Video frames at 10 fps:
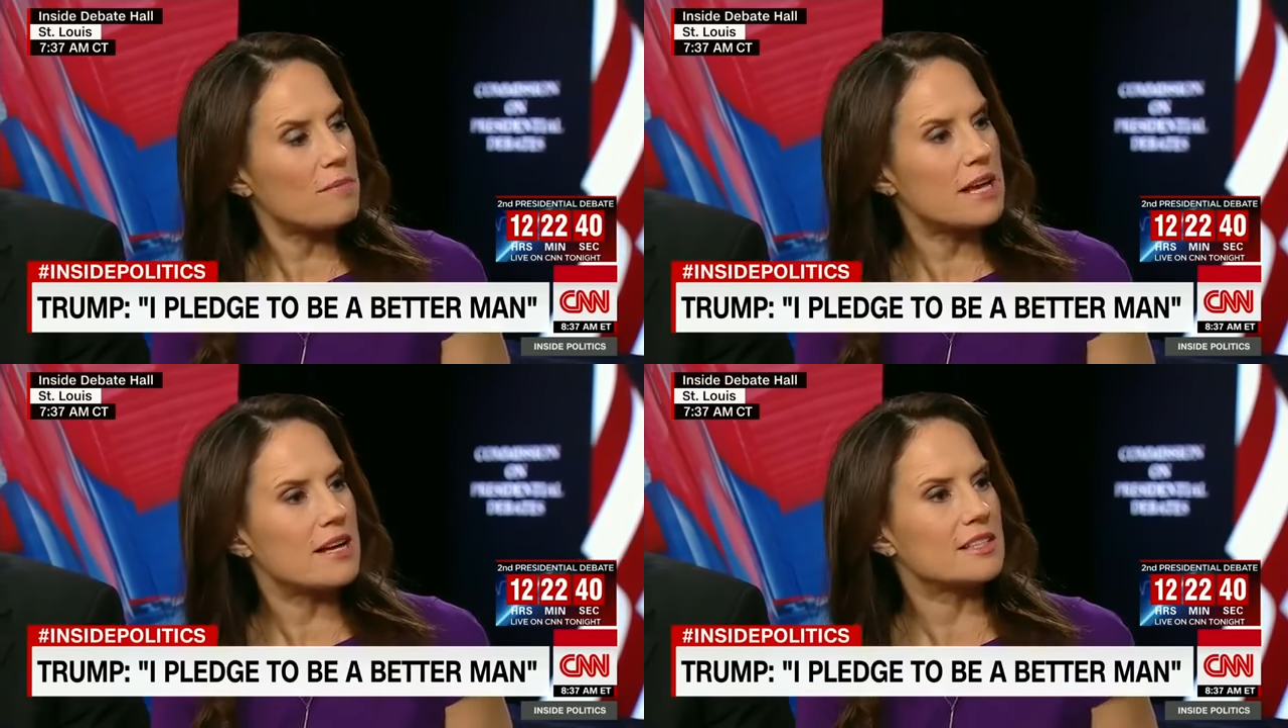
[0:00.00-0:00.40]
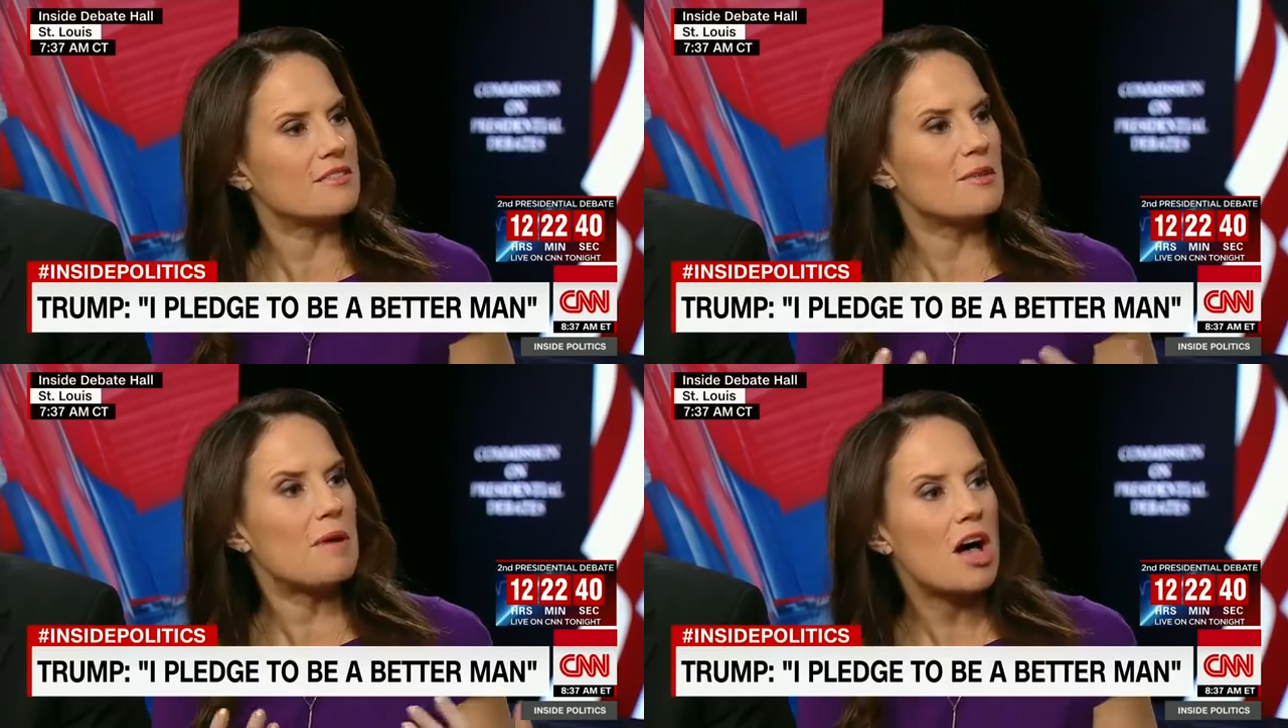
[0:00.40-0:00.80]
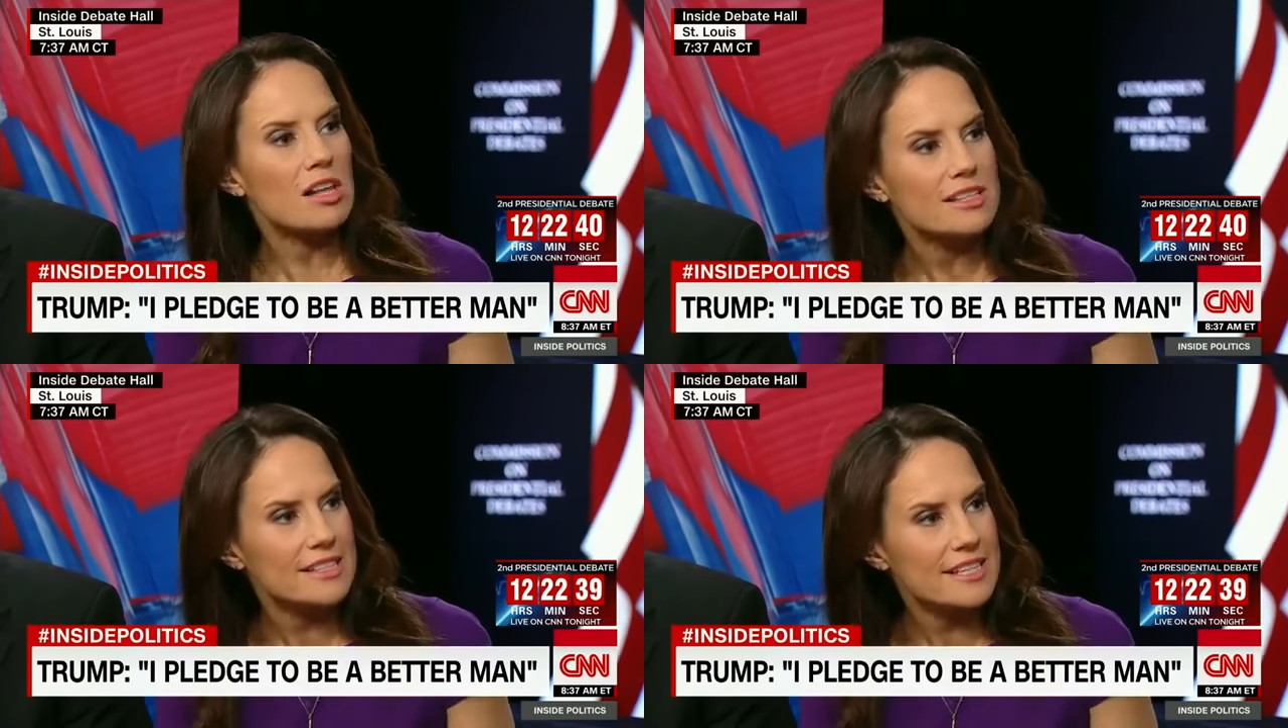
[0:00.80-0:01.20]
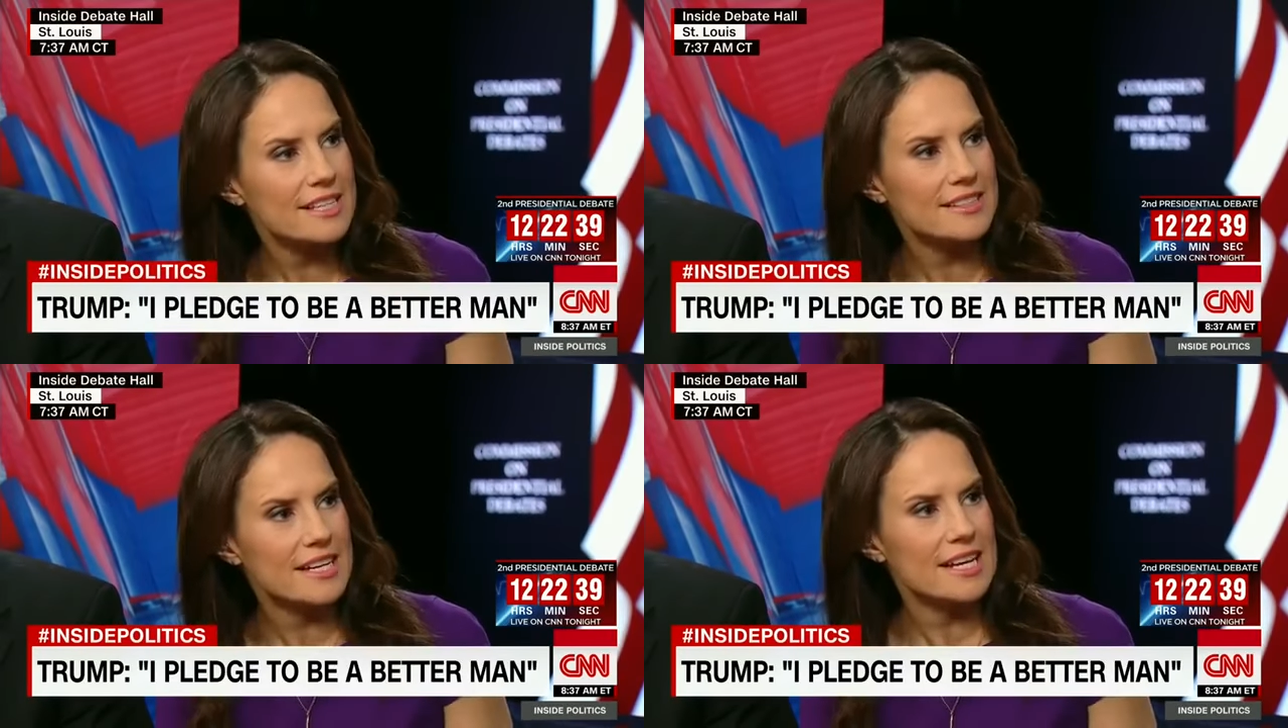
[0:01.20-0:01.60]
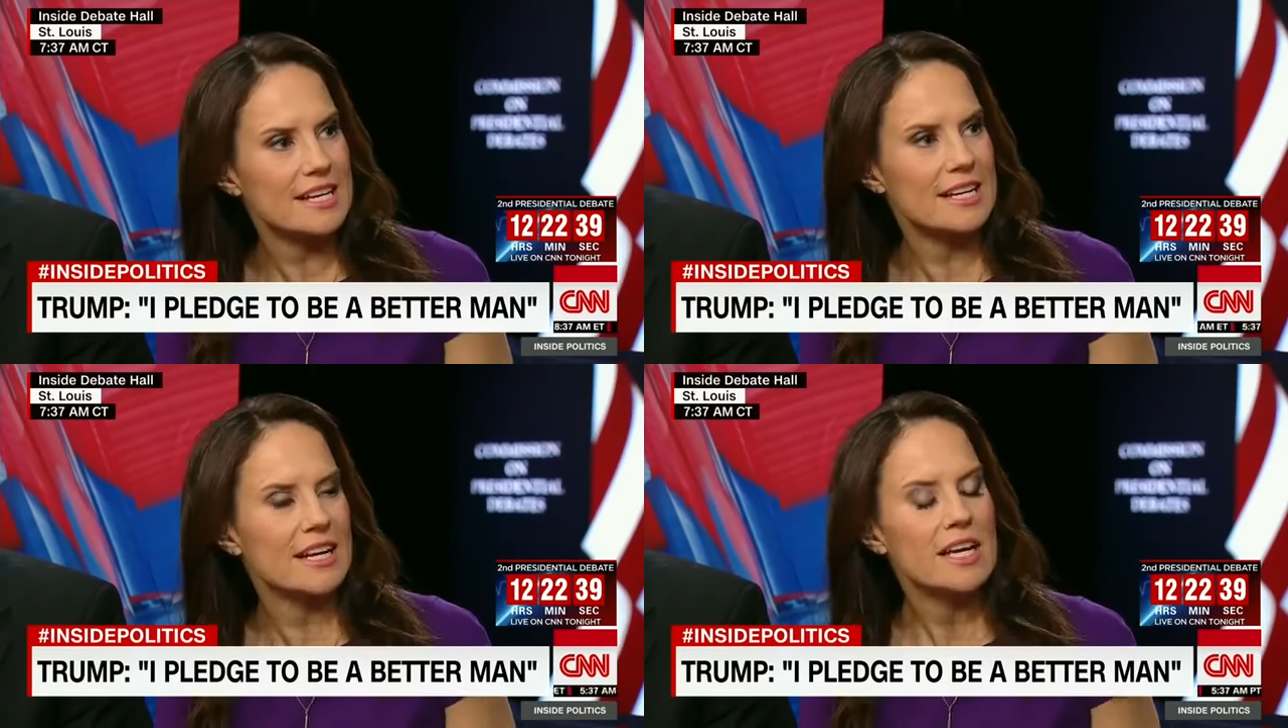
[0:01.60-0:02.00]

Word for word: because of the policies that he